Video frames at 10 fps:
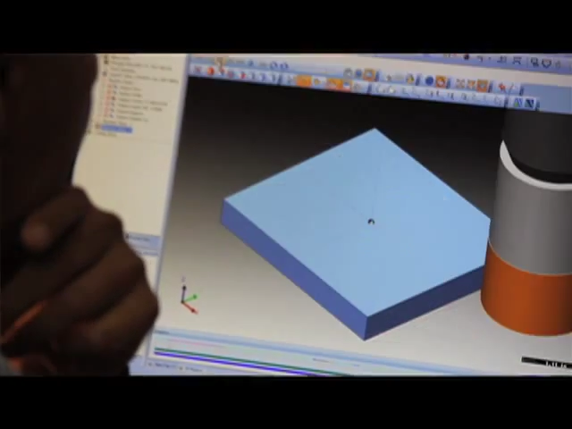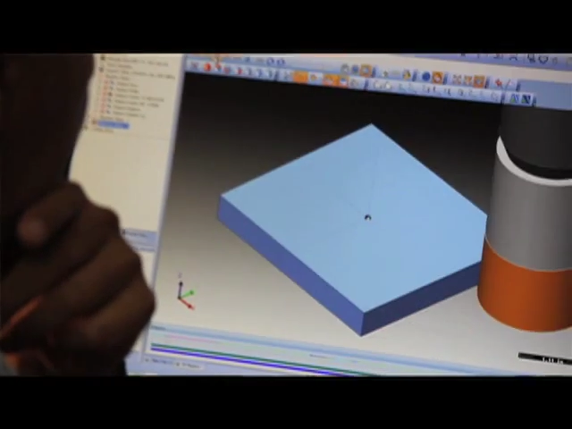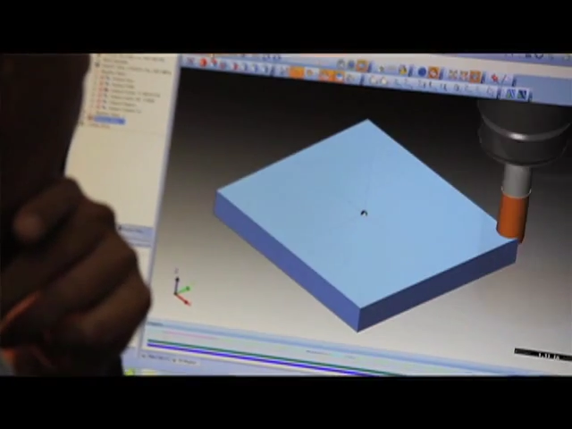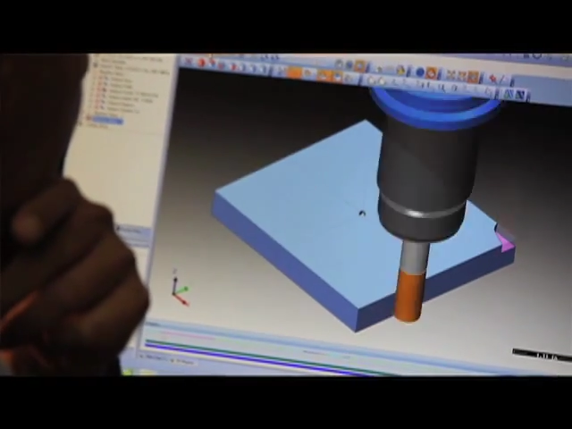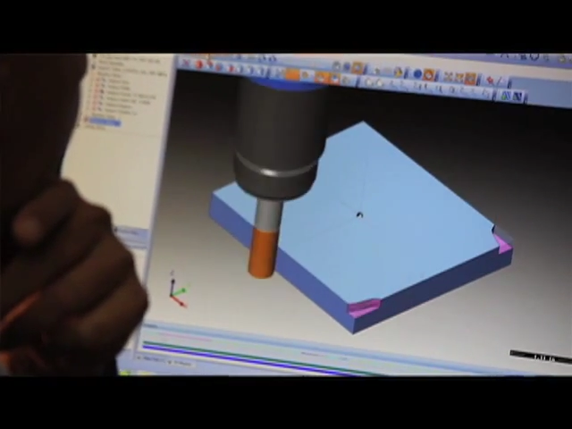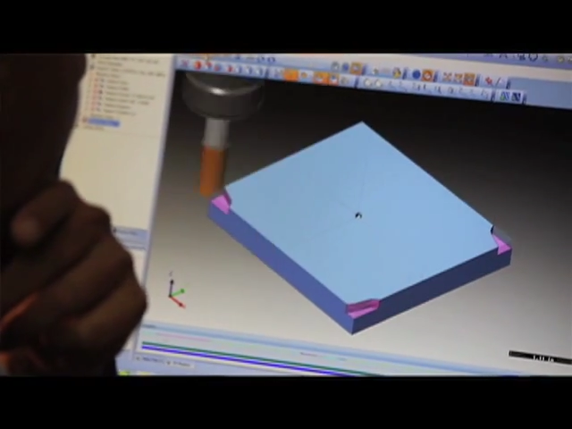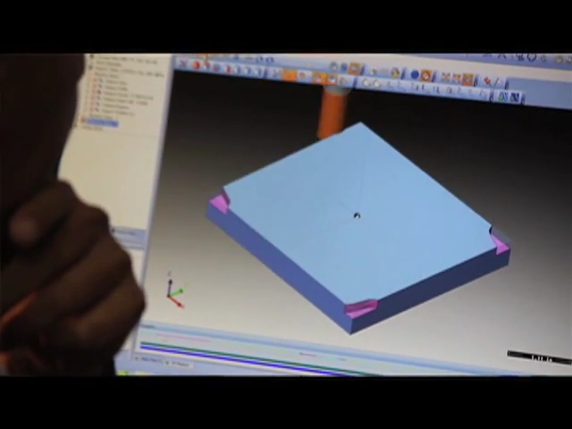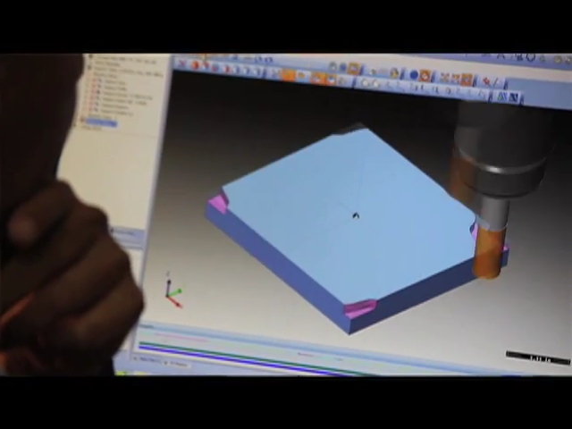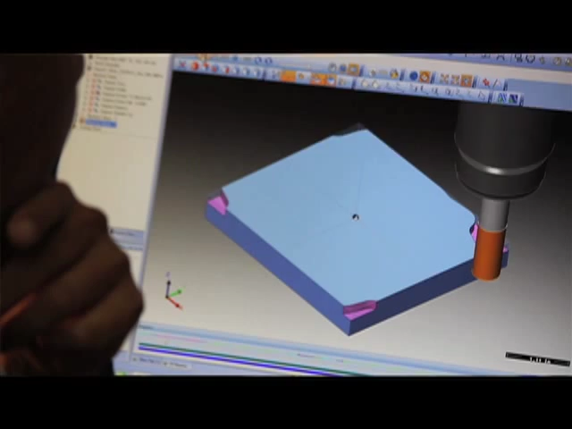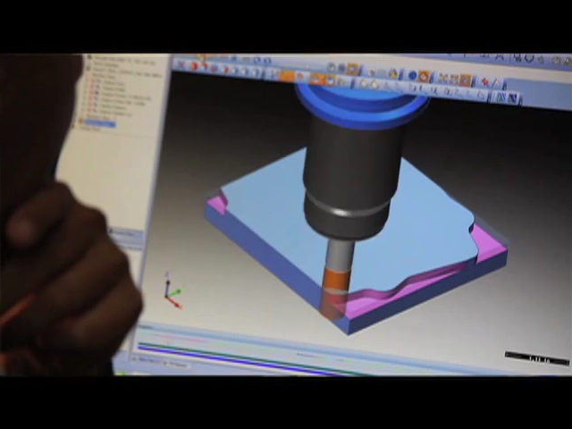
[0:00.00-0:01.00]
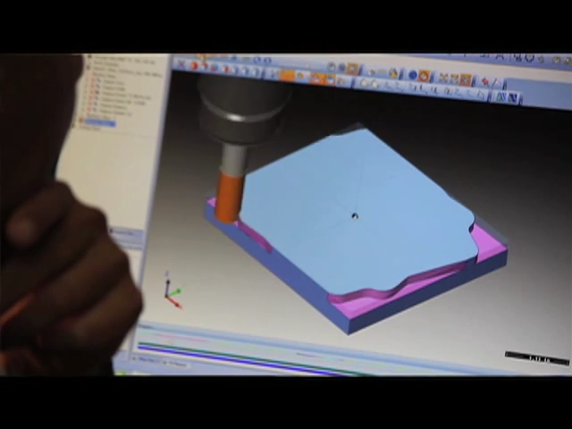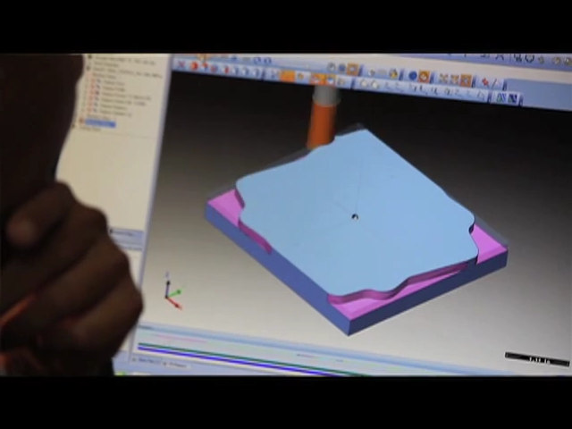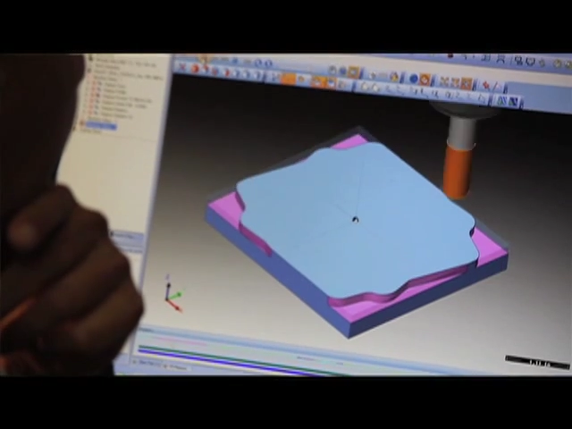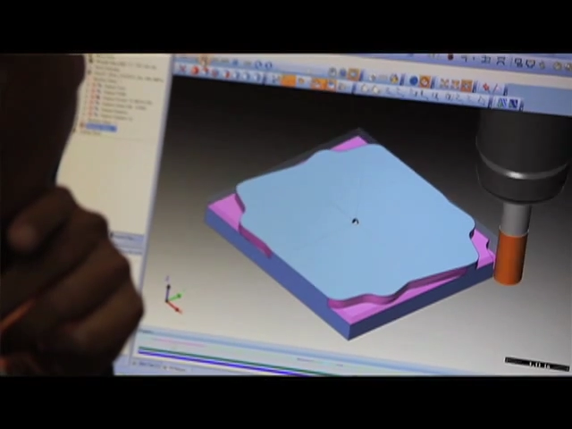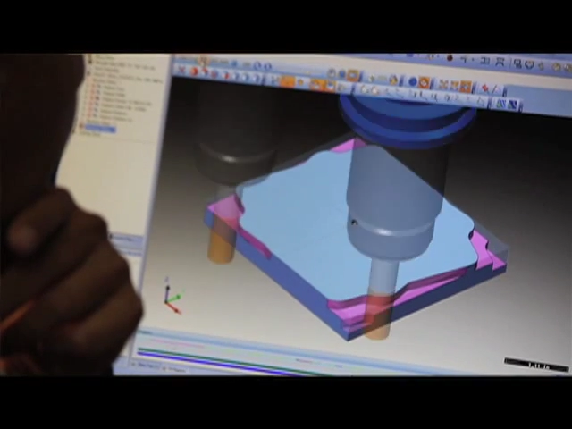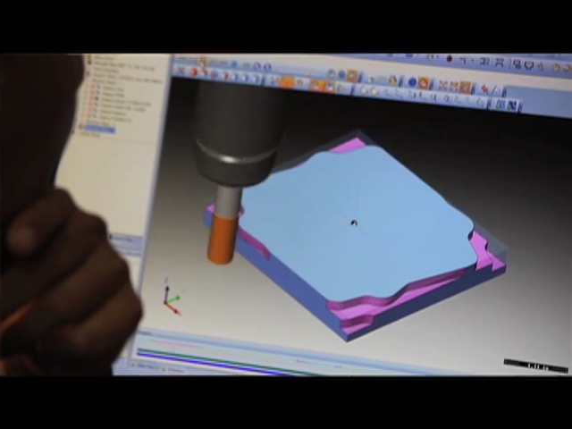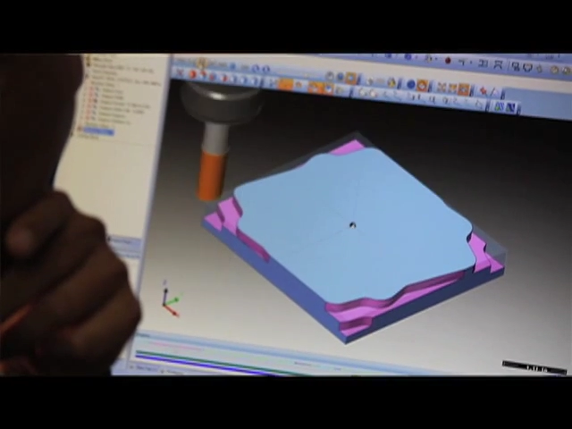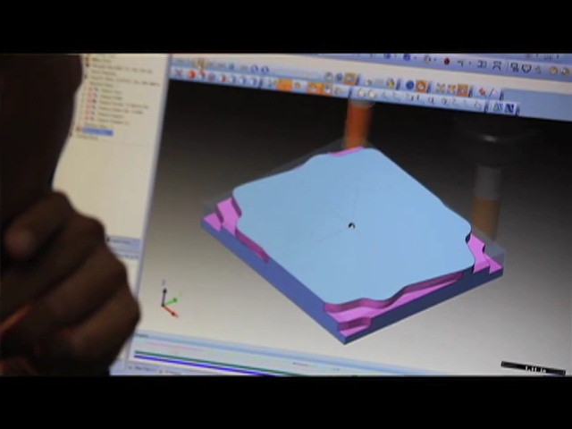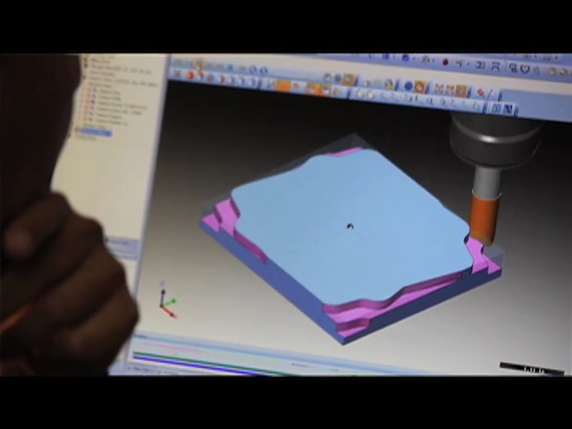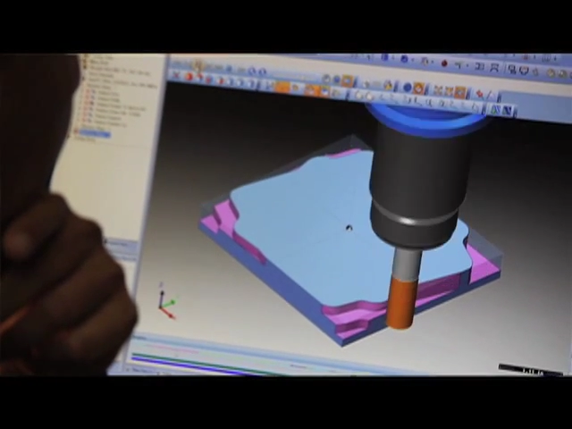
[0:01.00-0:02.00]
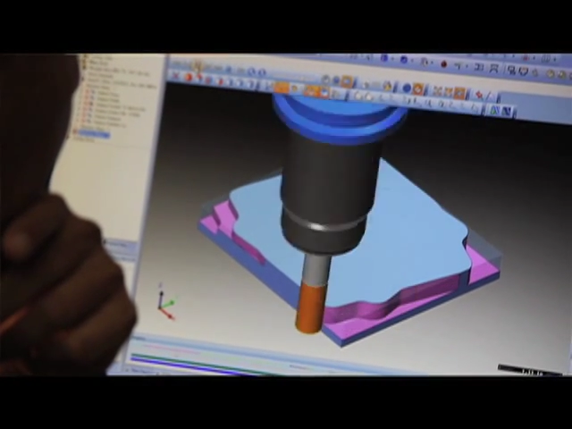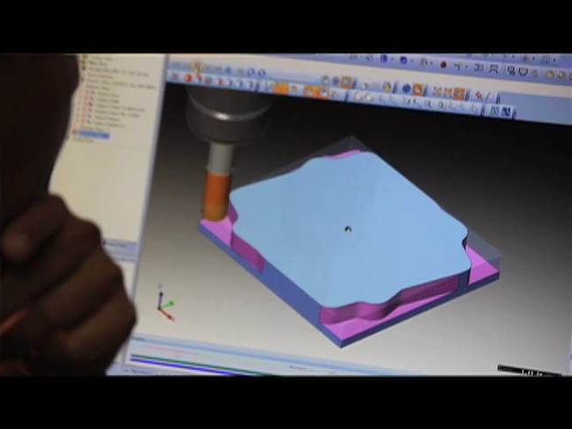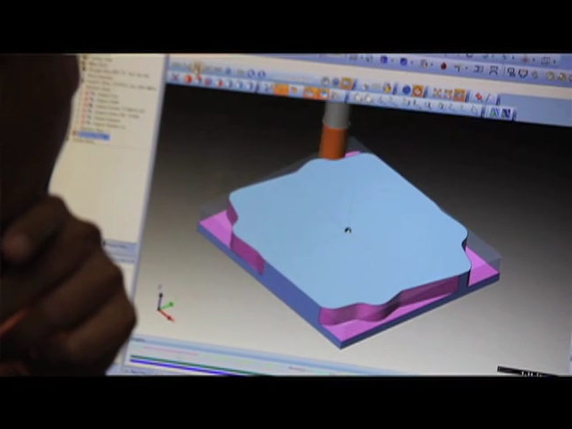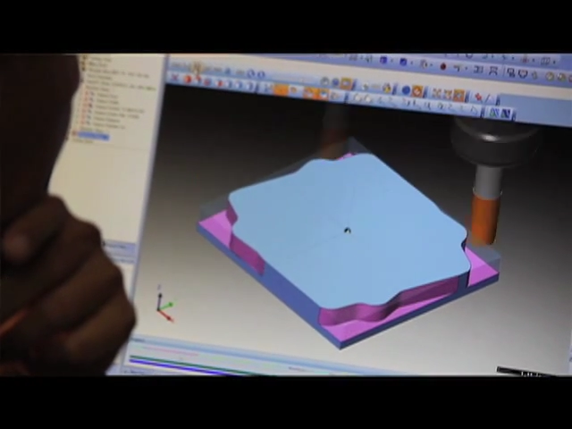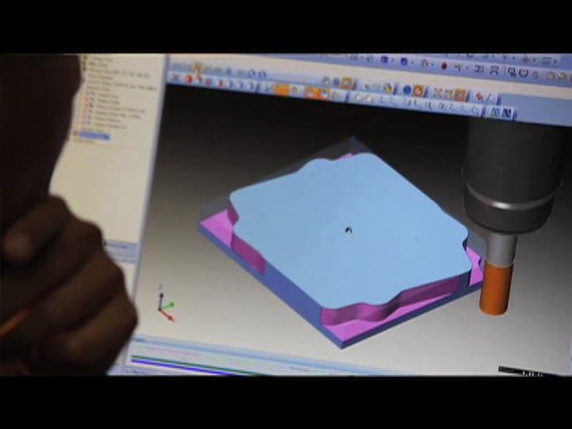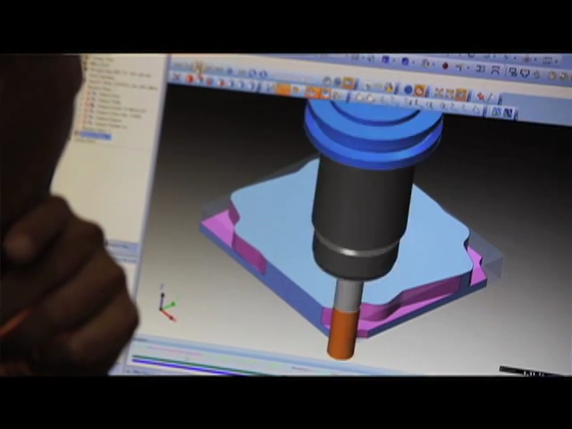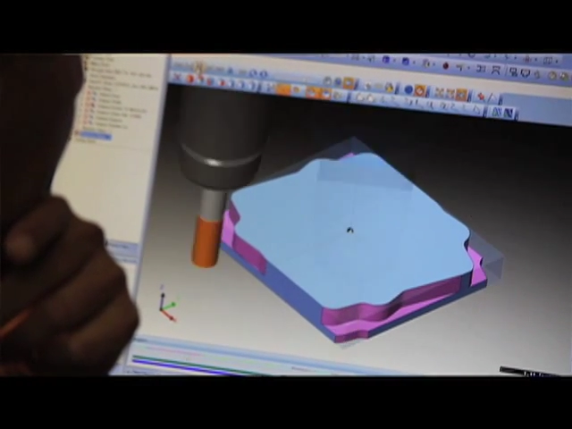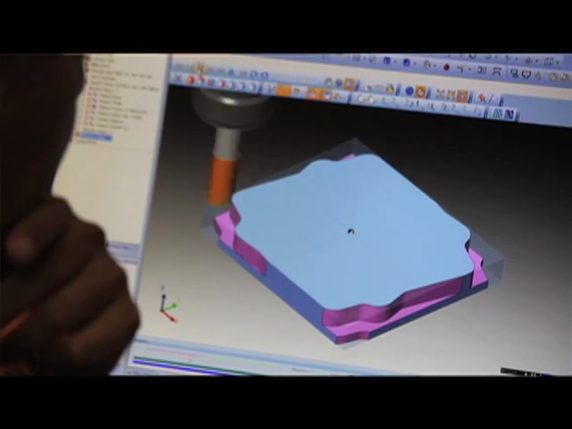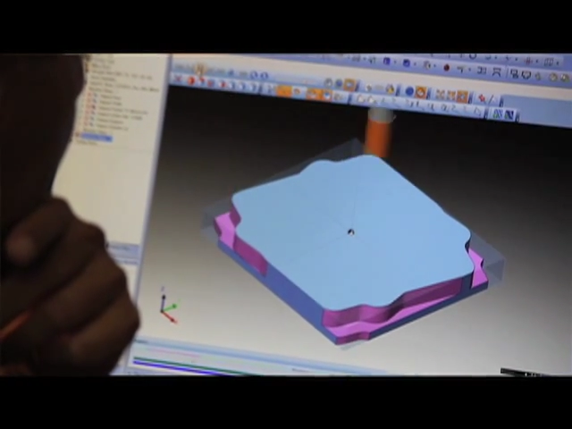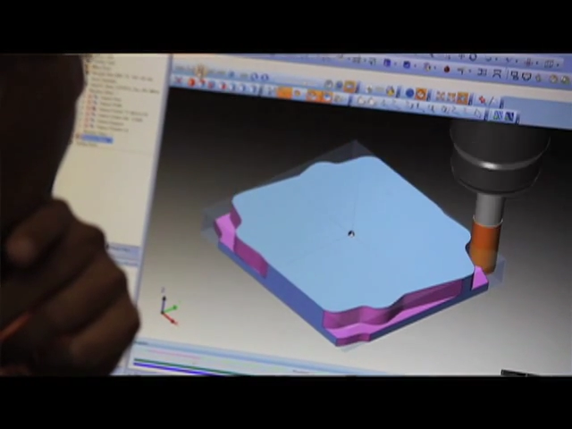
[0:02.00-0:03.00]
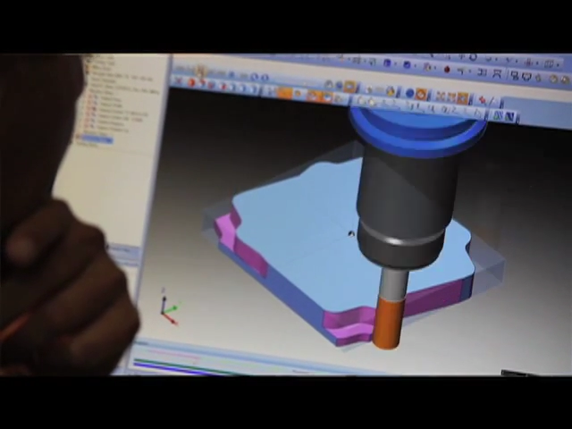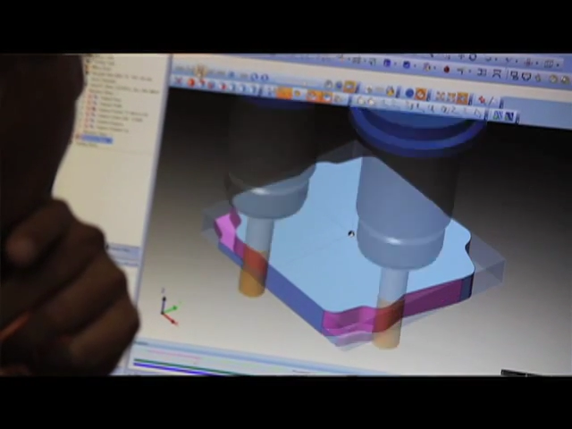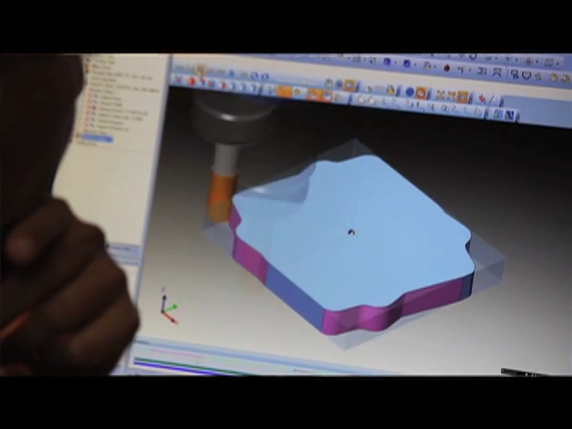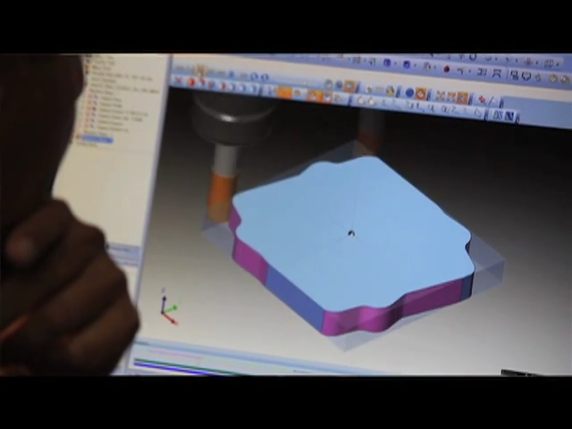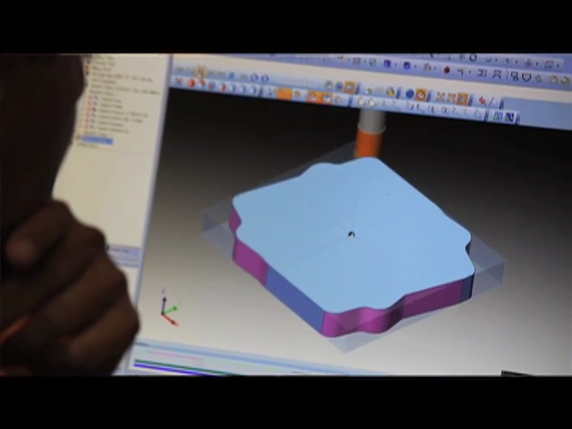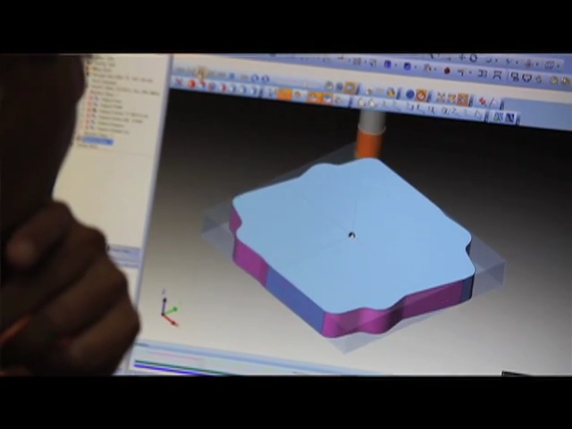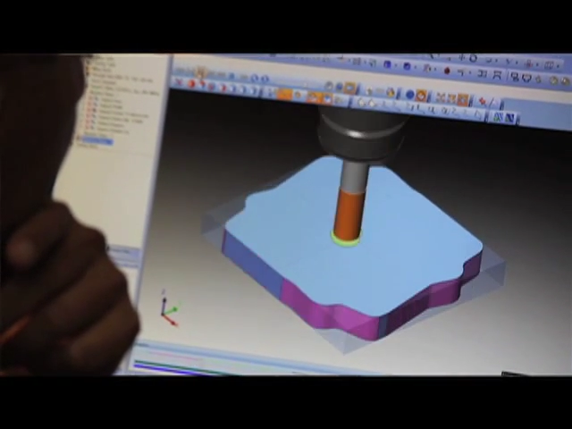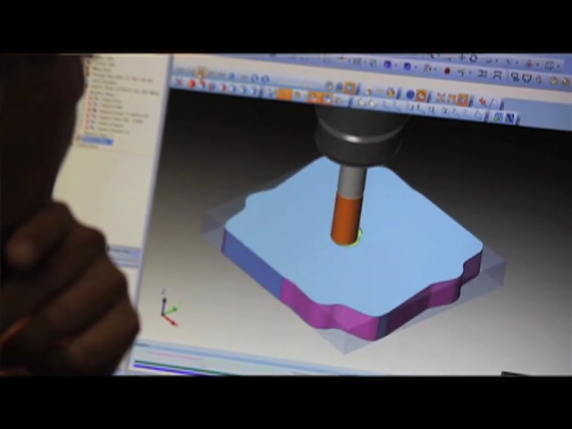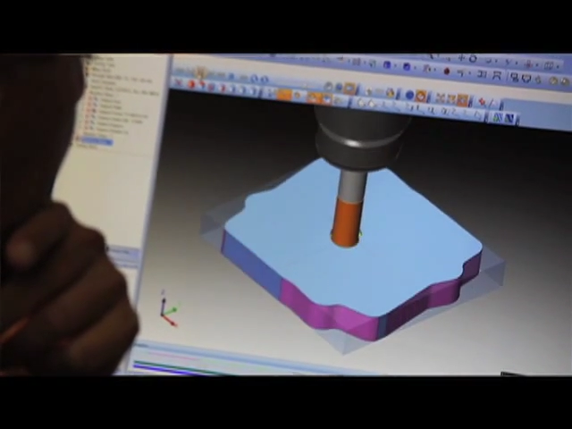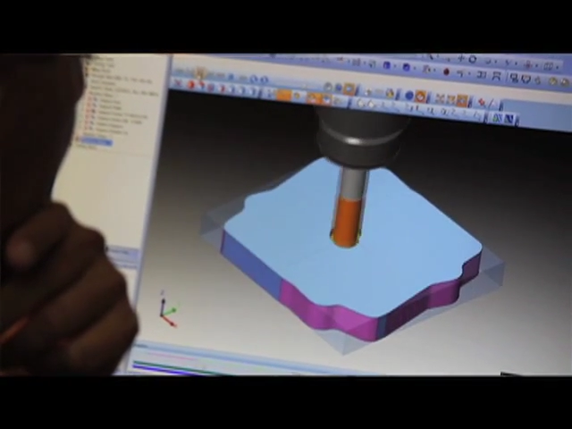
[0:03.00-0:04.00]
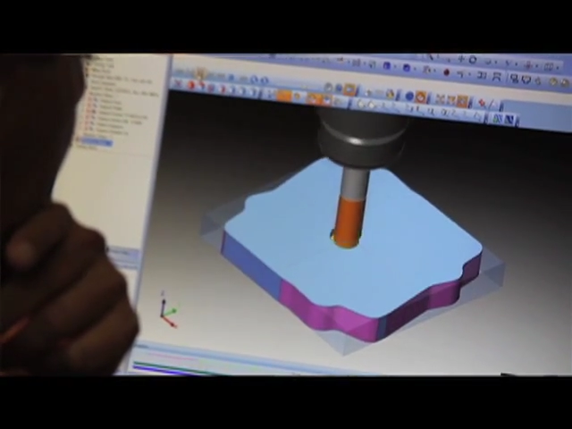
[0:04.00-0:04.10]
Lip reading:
(no speaker visible)